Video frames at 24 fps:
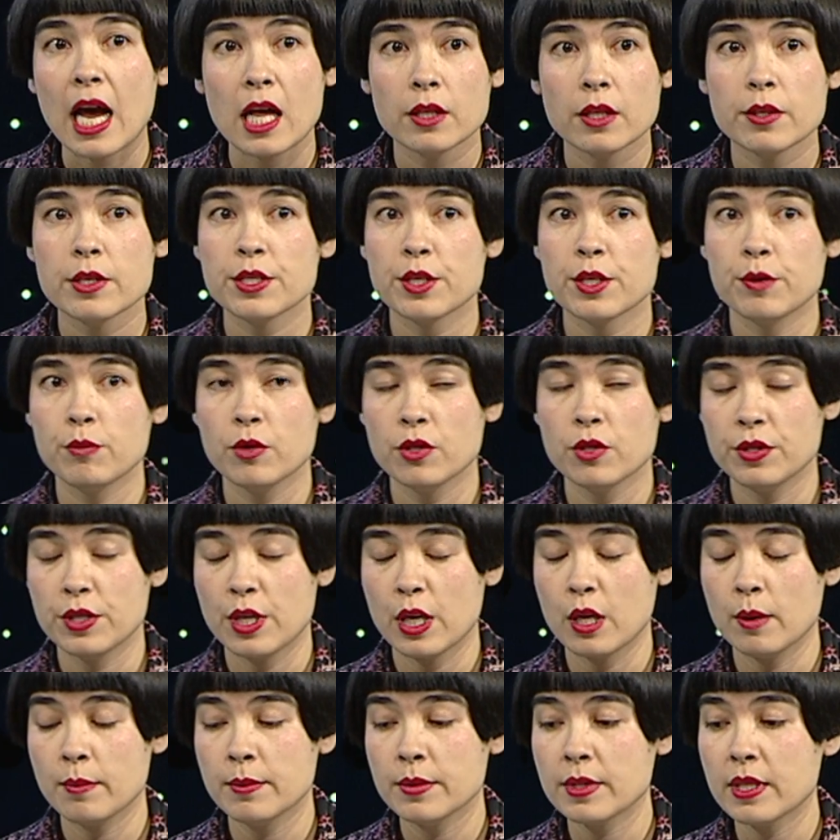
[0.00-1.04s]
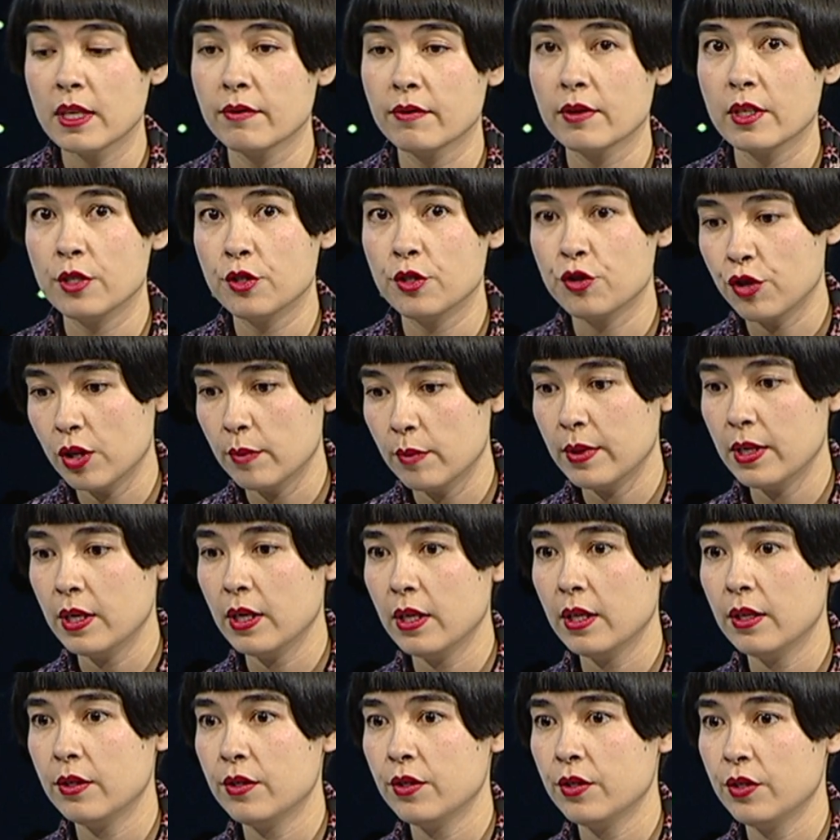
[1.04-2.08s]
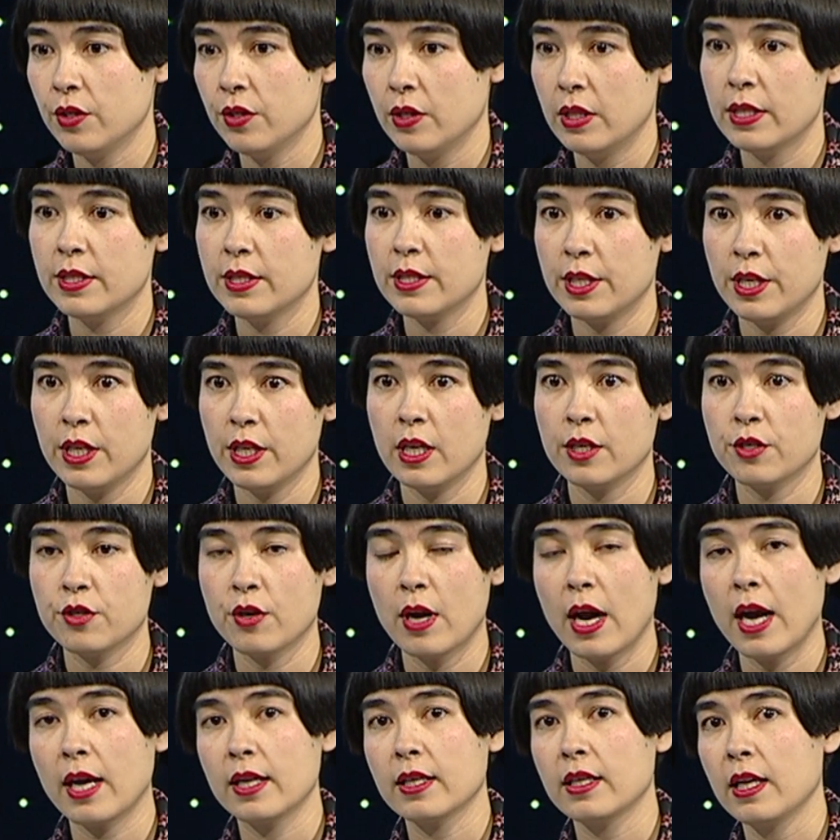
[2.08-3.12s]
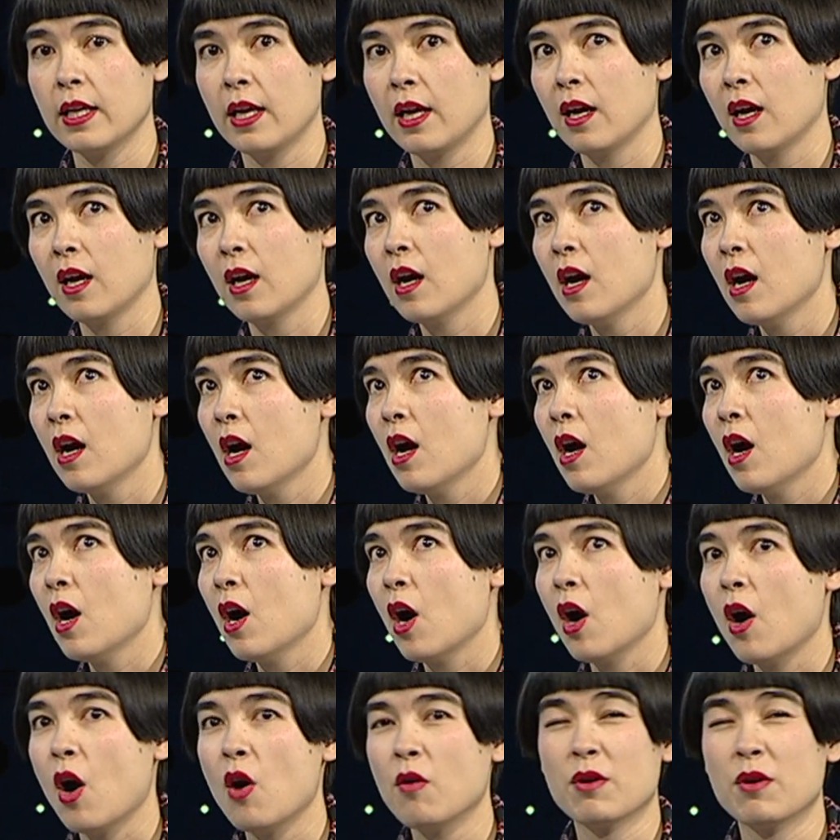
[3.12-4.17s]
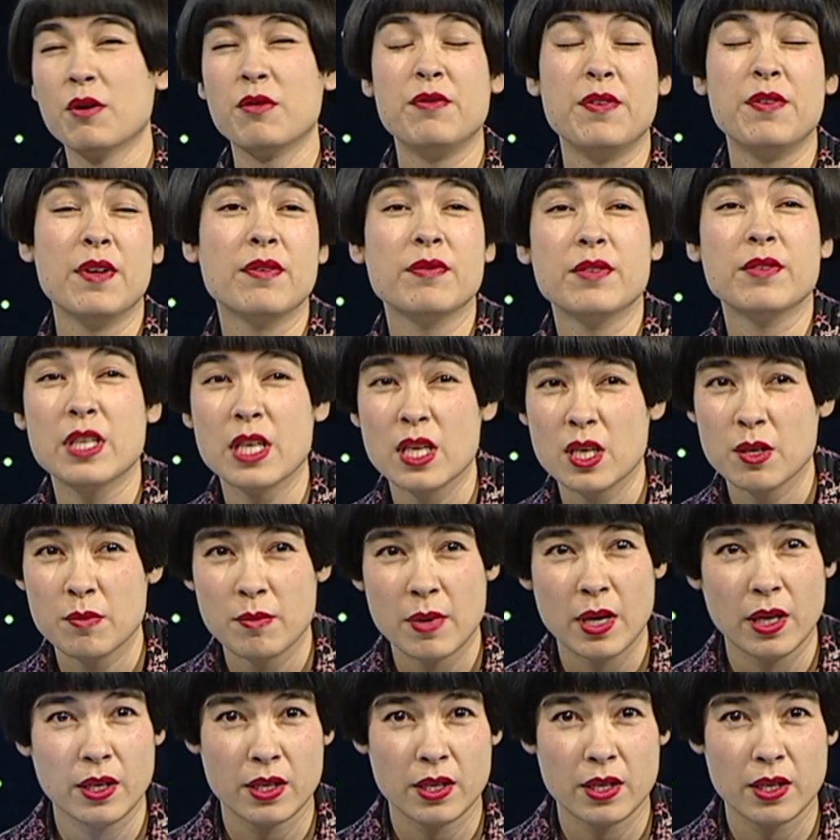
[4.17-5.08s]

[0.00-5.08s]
galleries and museums have contributed to the city attracting over 15